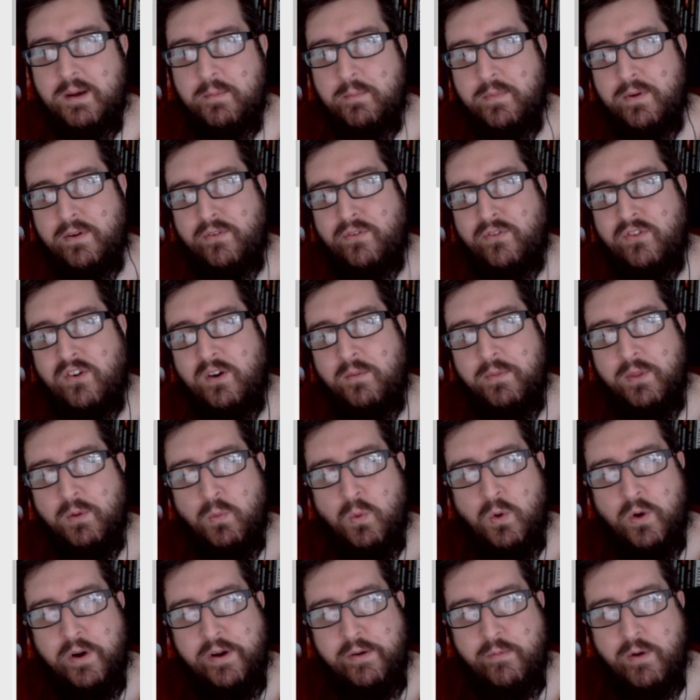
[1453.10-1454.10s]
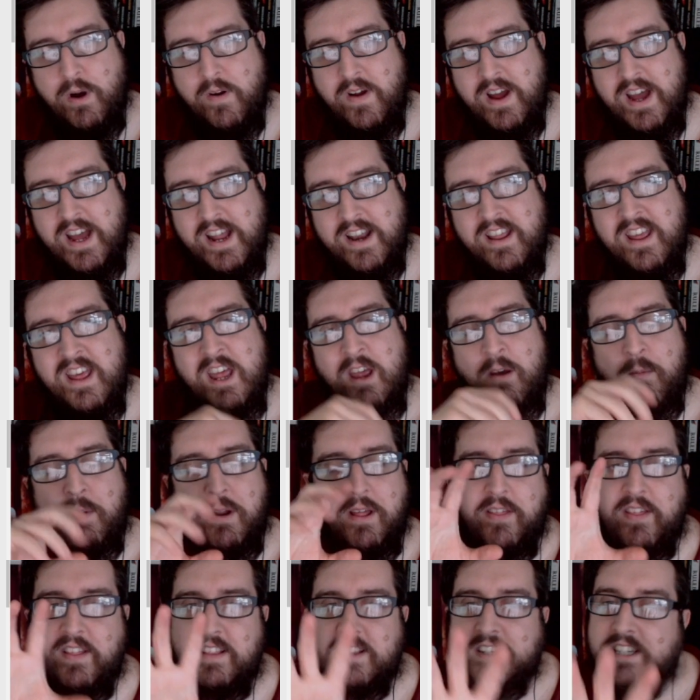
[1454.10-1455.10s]
from the War in Rohan. But I
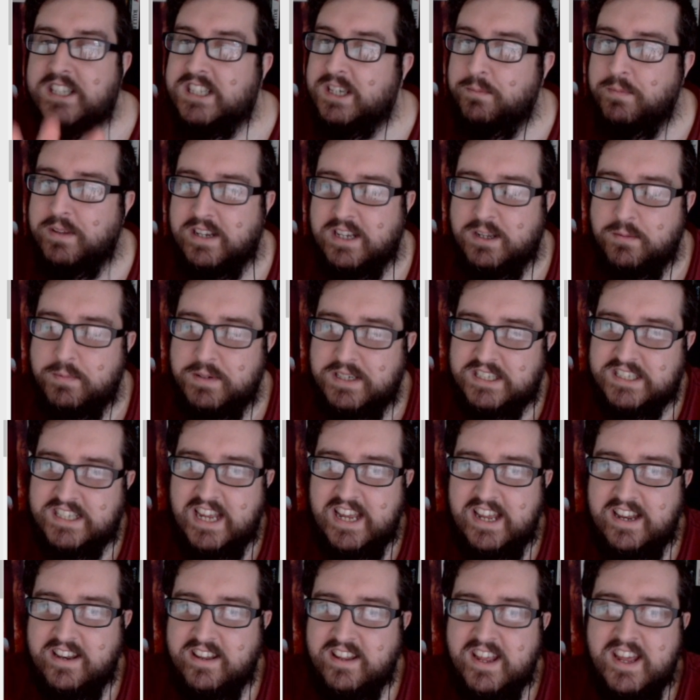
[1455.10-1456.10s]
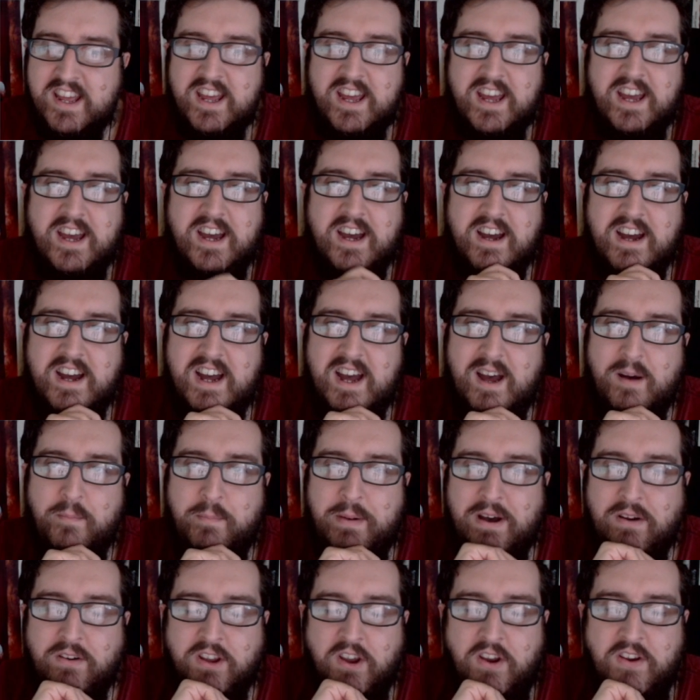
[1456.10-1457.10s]
think there's something to be said
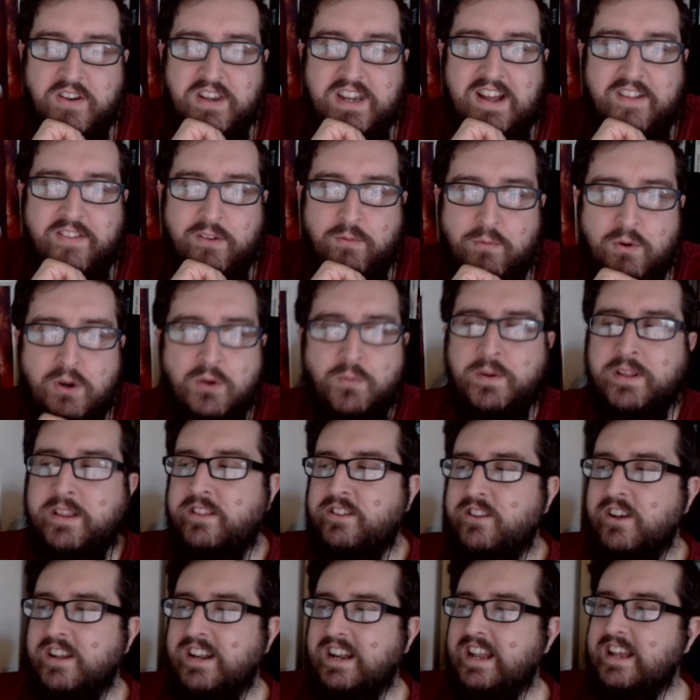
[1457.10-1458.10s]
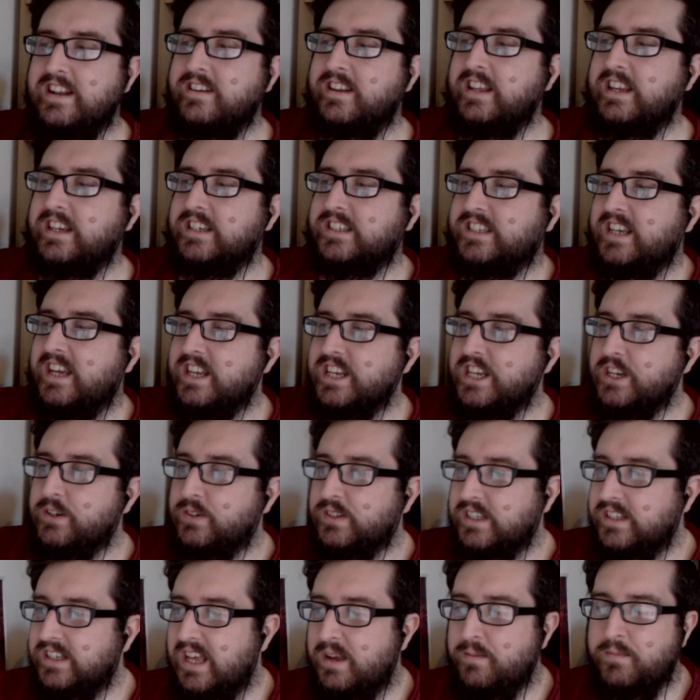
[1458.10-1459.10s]
about going down the route with Dunlendings and
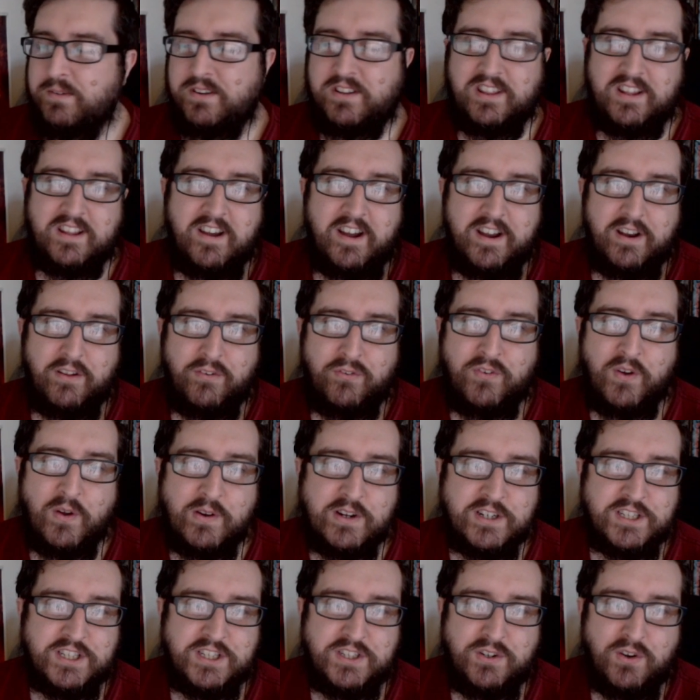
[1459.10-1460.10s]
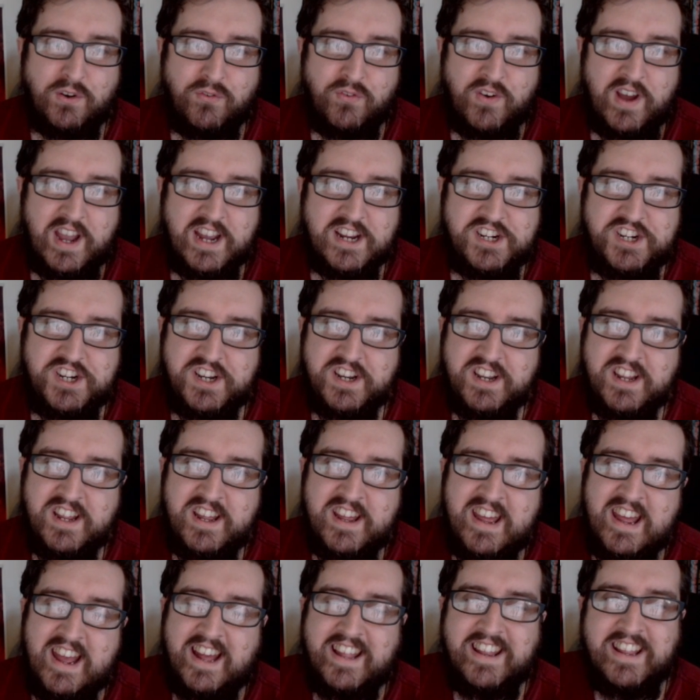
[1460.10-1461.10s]
using them as the kind of focus as your faction.
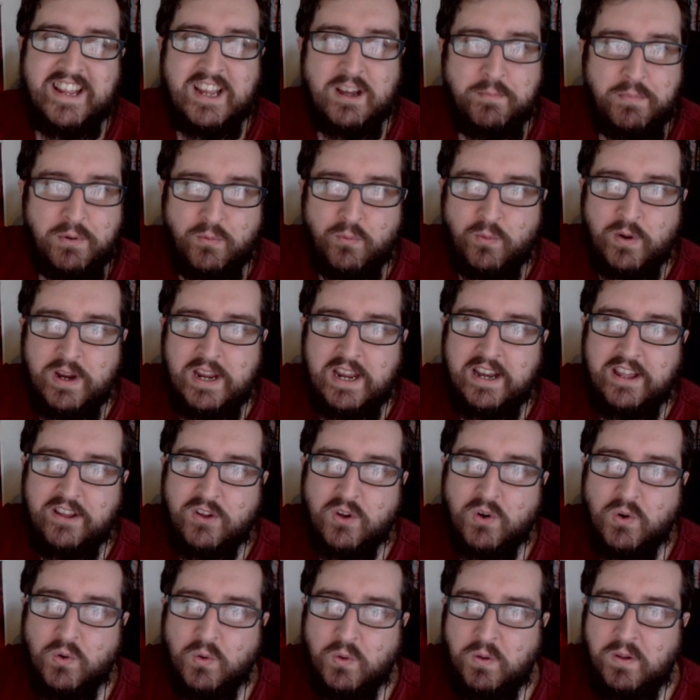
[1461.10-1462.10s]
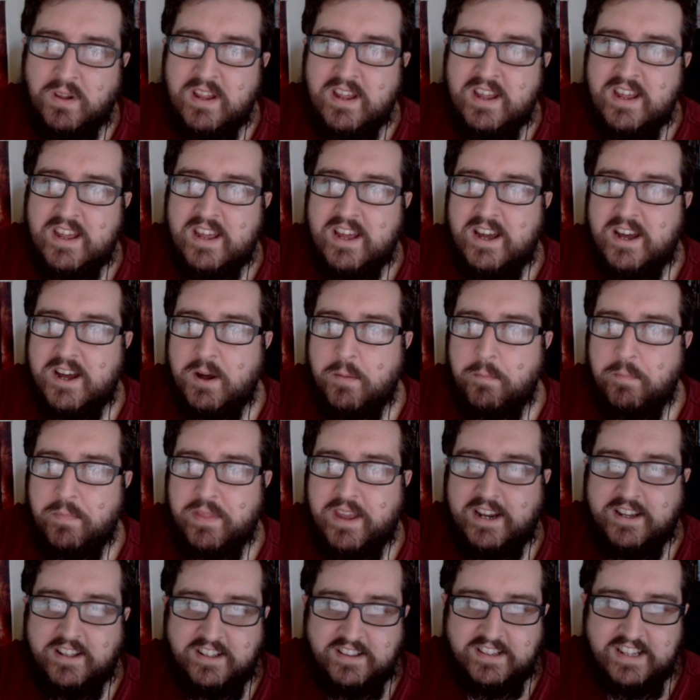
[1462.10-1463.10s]
I think that'd be really cool.
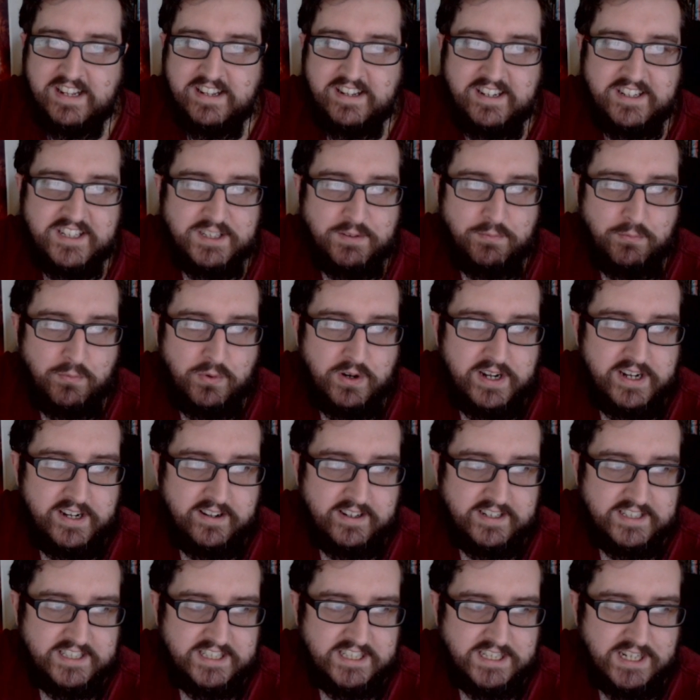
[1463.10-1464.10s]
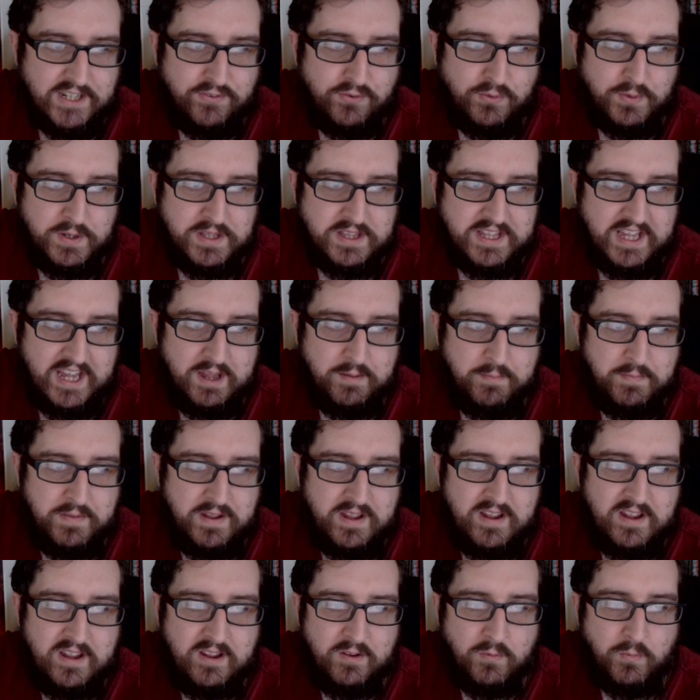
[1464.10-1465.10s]
I think they did some really nice stuff with them
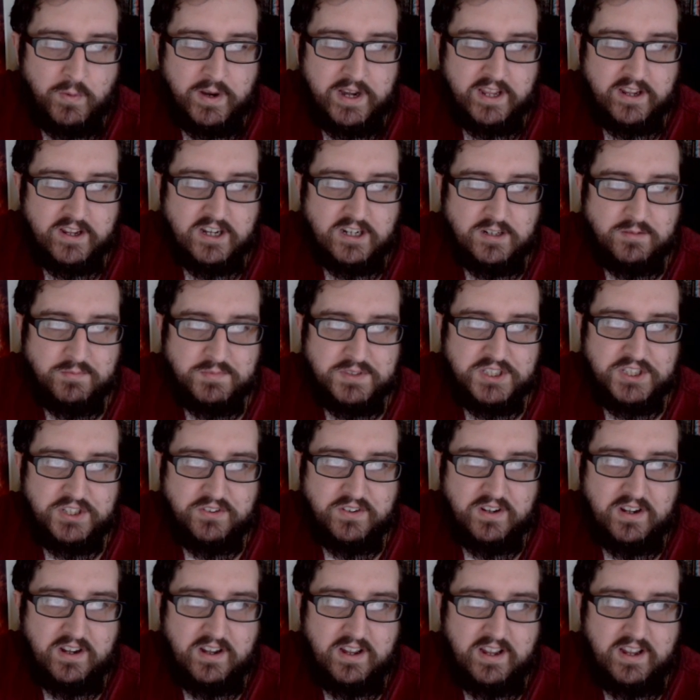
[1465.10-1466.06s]
when it comes to